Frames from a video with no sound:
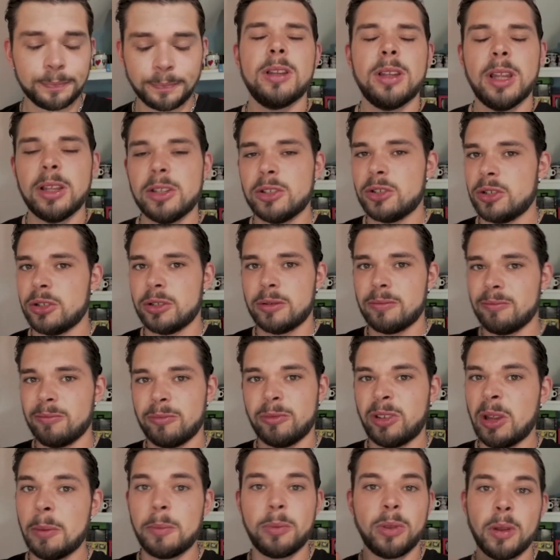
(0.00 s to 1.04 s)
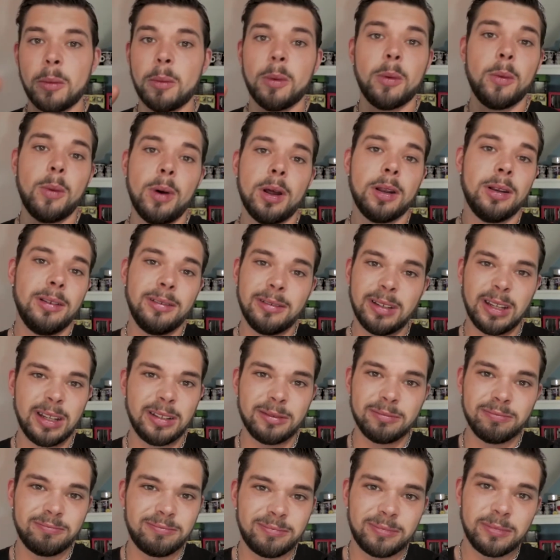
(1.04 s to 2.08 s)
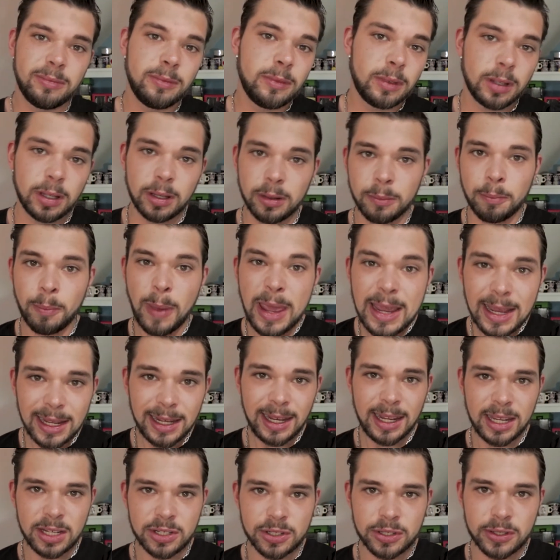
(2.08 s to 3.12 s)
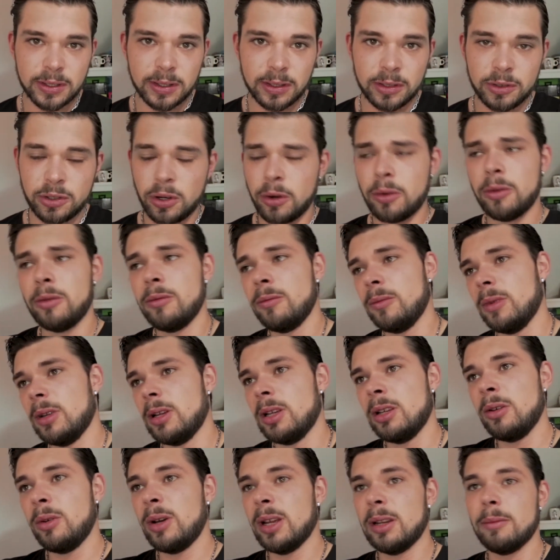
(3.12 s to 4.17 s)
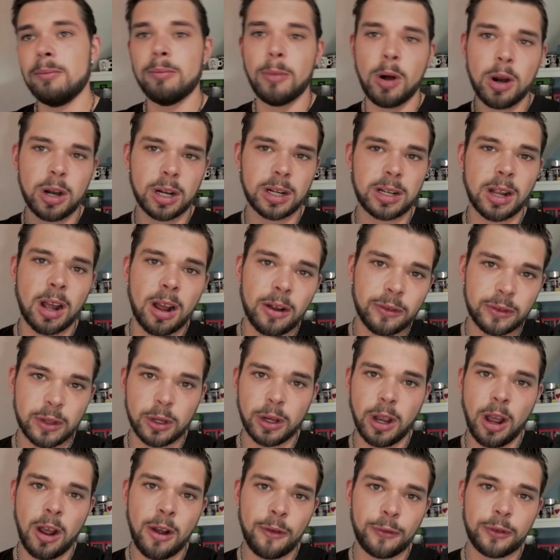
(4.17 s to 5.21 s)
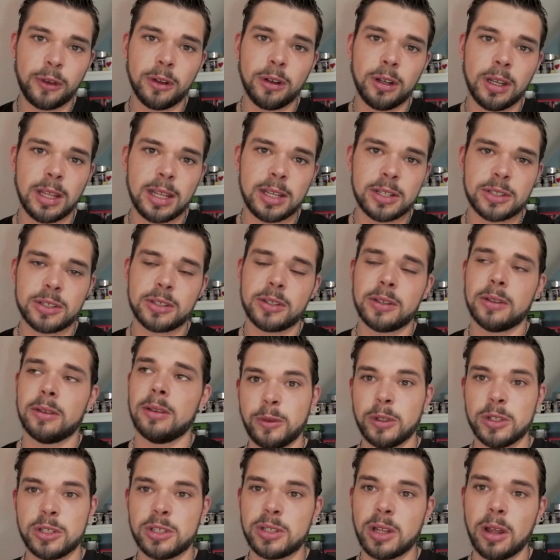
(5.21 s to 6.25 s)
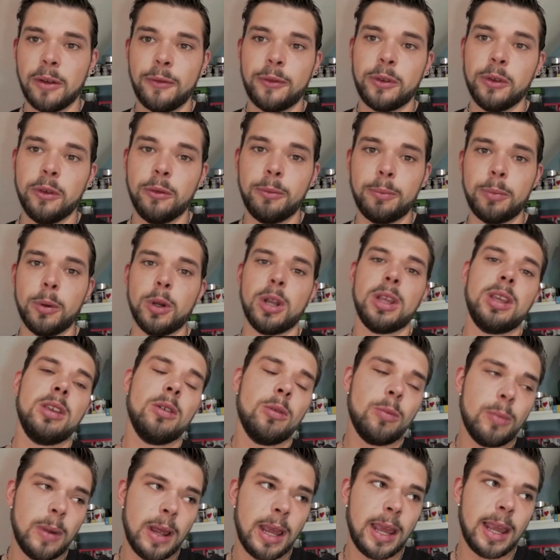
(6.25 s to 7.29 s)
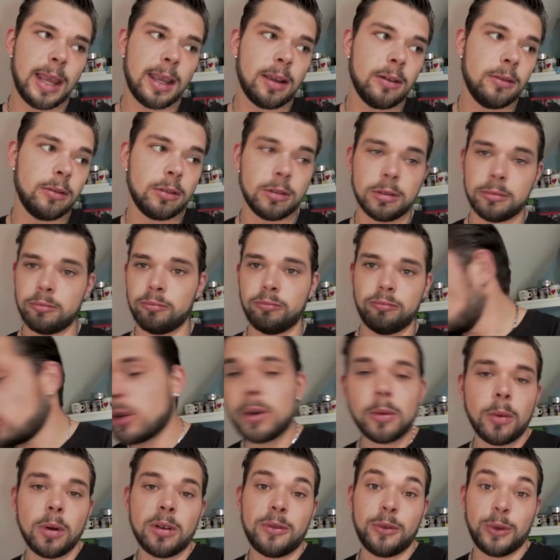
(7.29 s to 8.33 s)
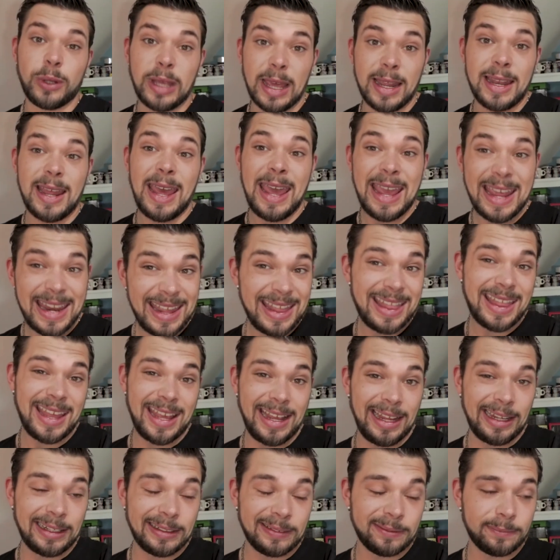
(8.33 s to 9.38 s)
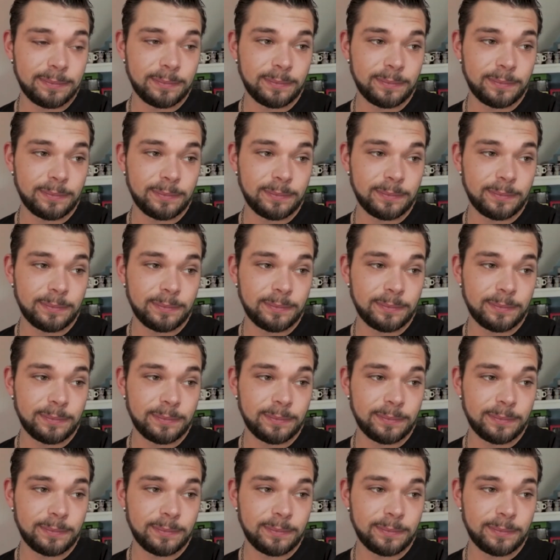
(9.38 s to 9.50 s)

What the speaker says: That's tip number 1. And make a list so you can mark off your list the stuff you've put in your bag, or so you won't forget anything.